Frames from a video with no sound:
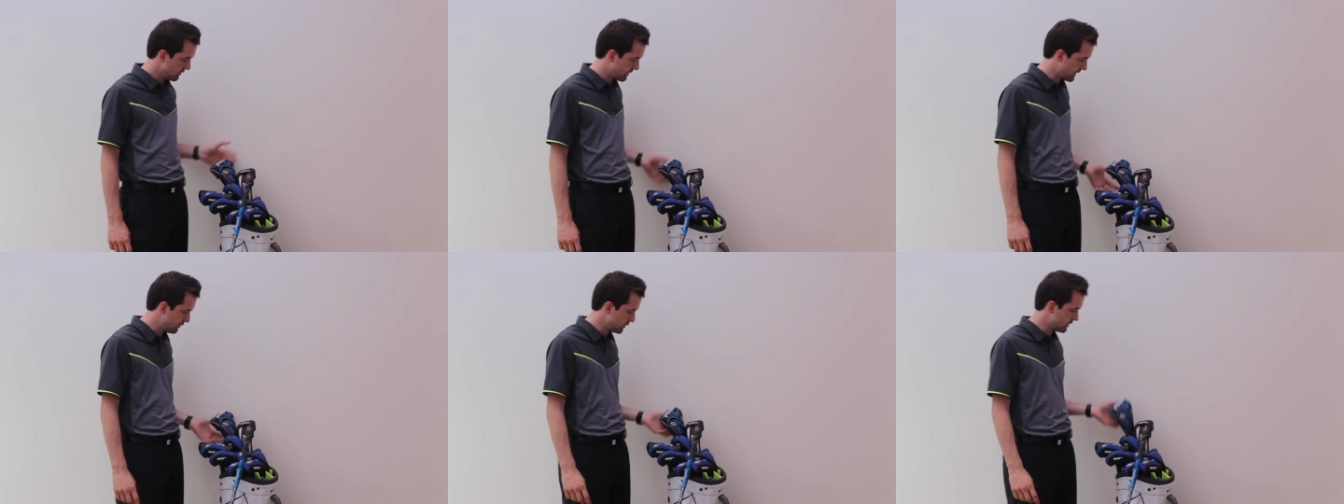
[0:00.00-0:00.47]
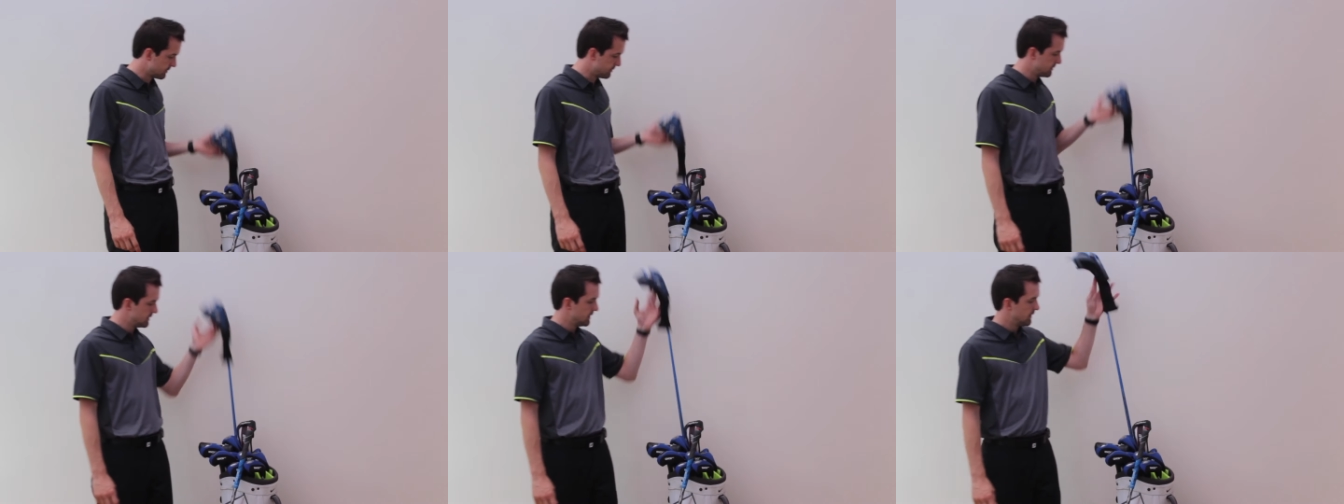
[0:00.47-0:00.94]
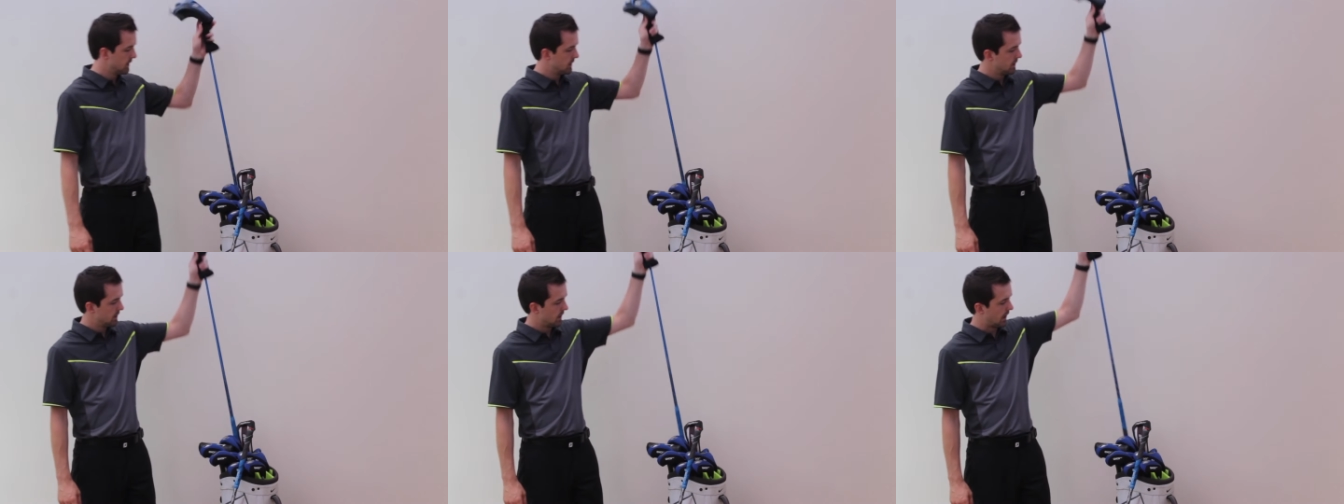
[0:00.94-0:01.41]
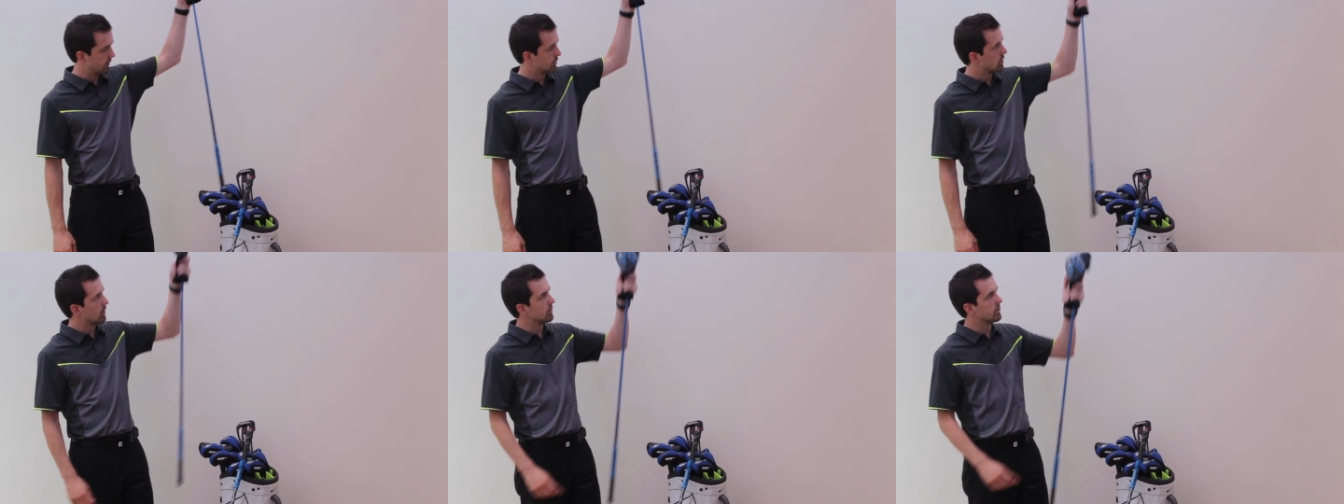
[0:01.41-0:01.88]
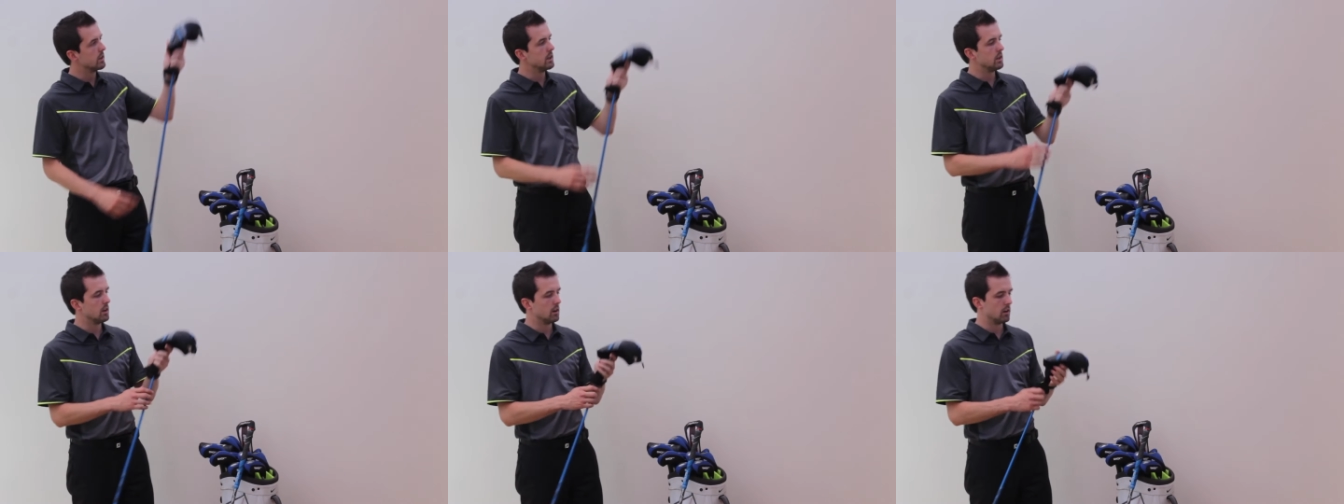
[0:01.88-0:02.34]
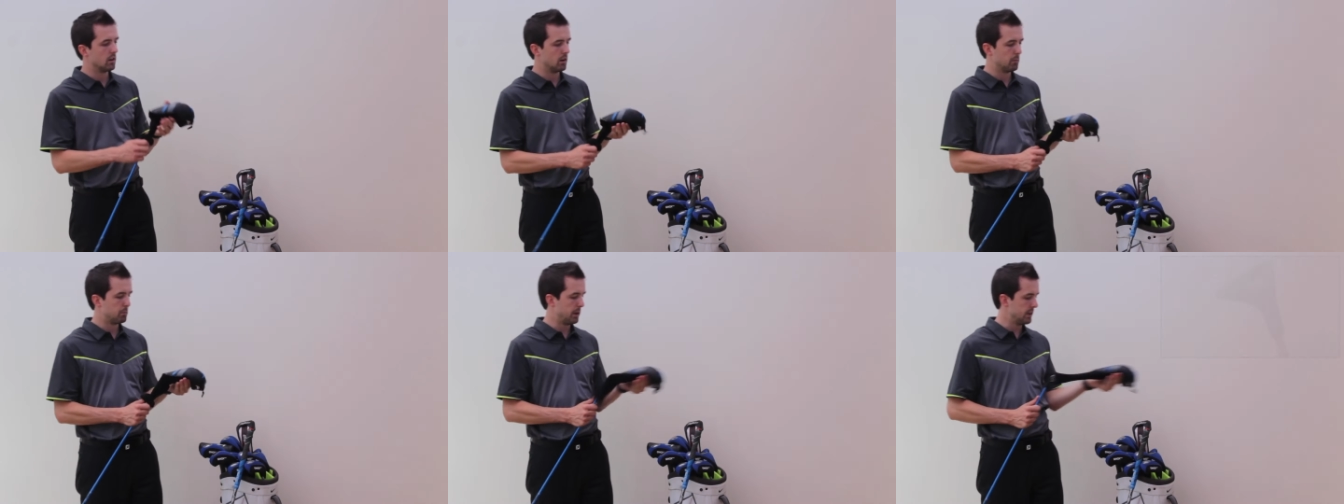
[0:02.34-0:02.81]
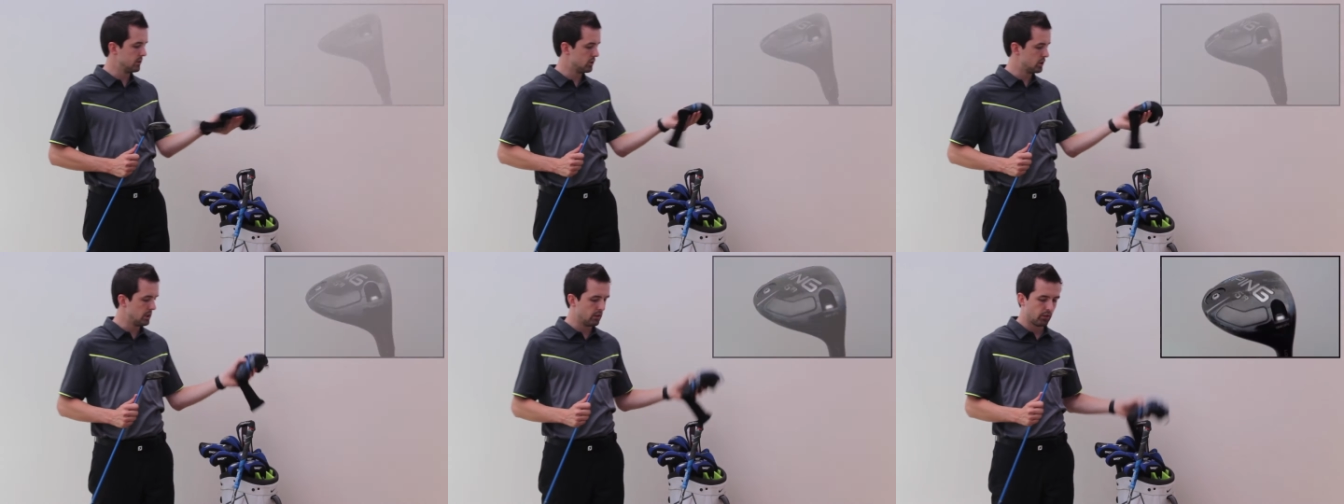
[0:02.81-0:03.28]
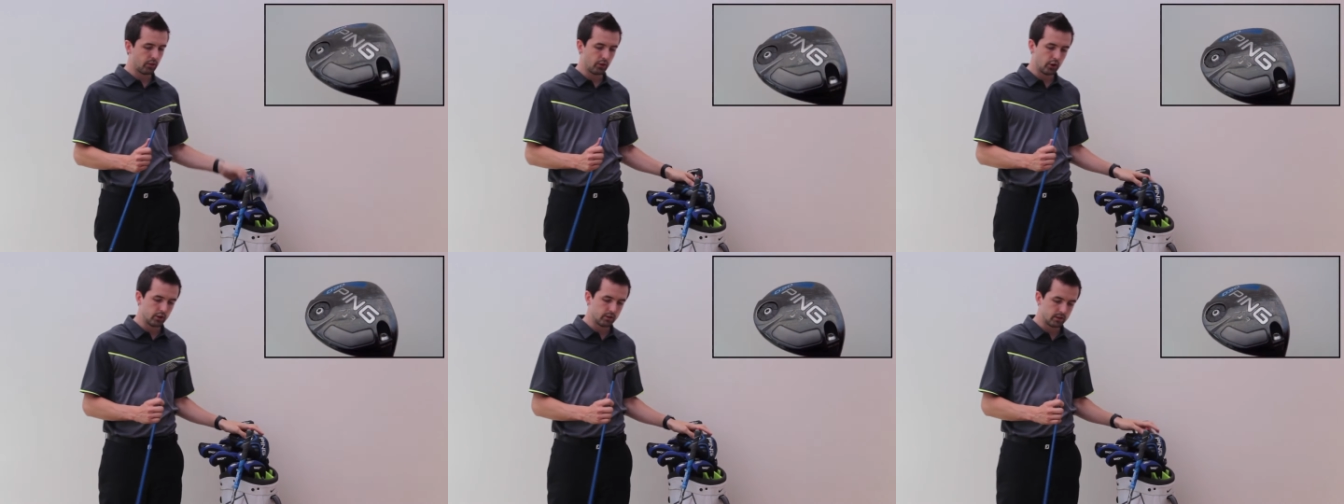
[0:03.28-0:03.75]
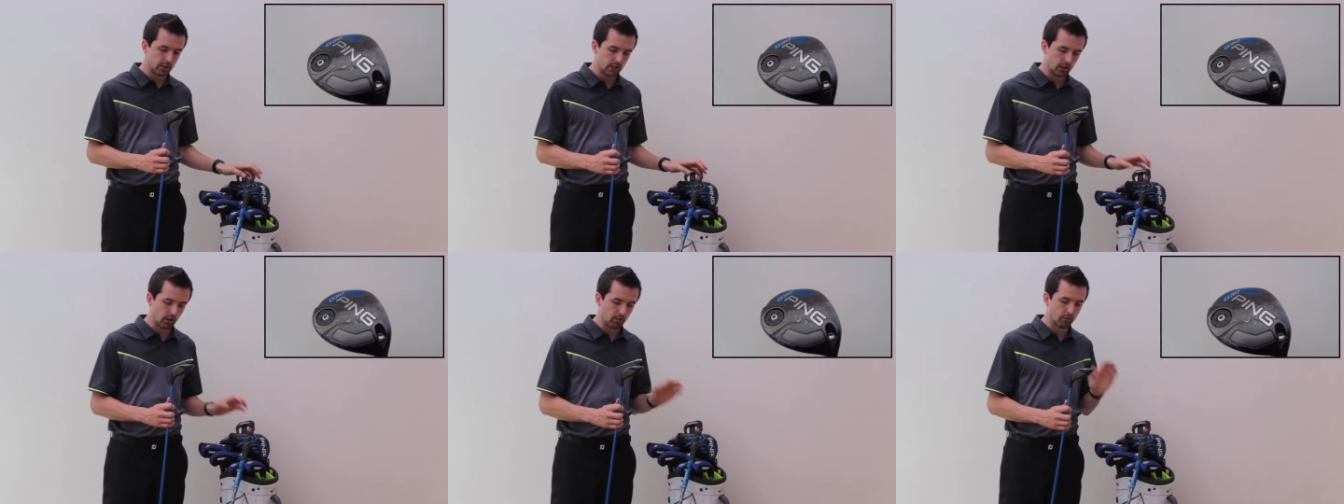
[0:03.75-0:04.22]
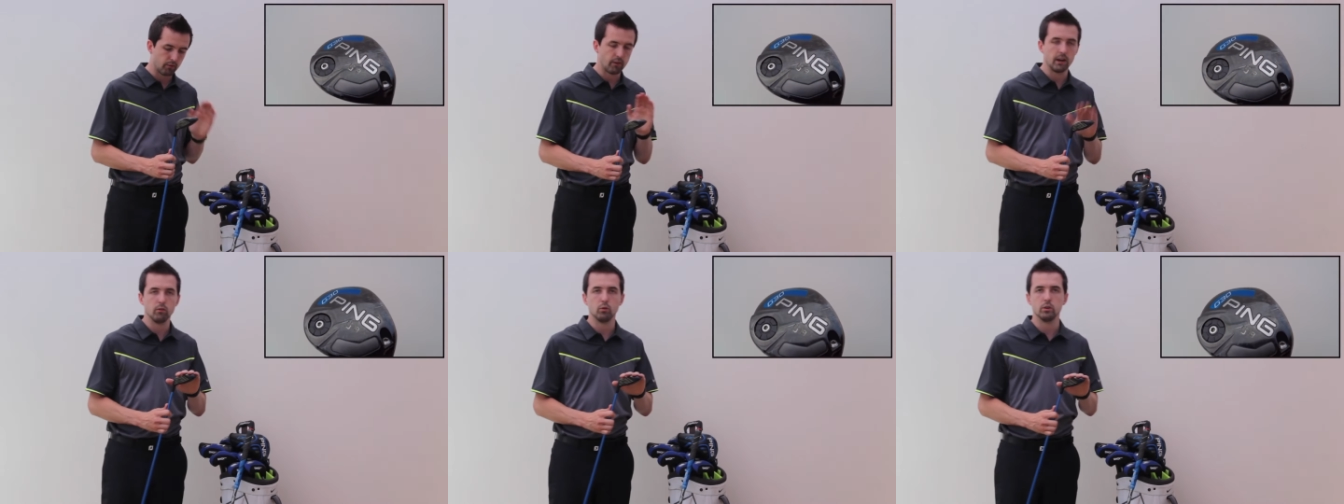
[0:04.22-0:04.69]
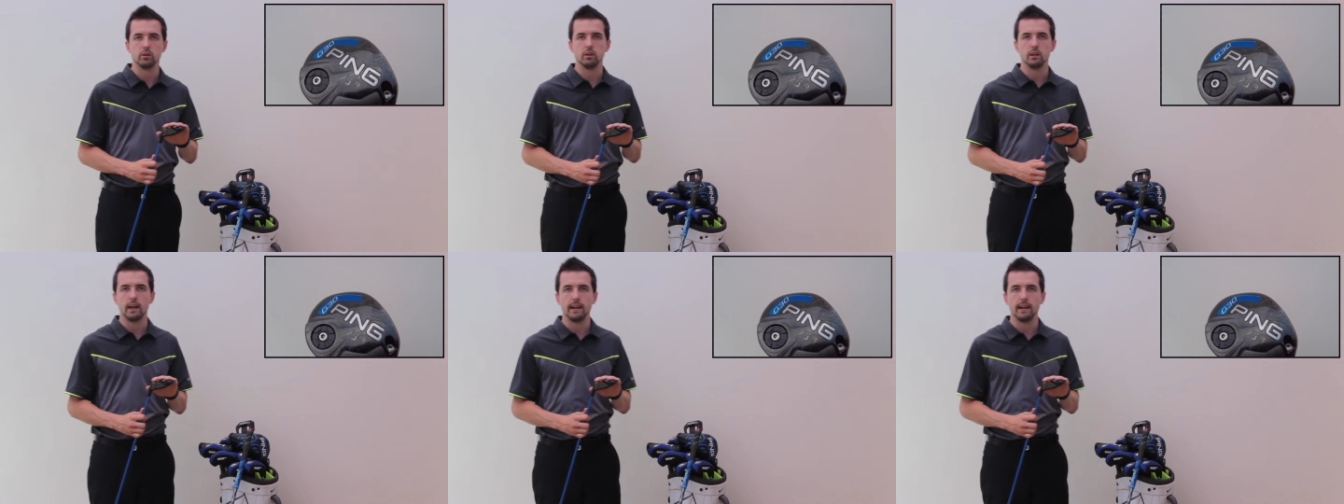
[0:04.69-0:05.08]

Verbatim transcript: five wood. I've got the Ping G thirty five wood,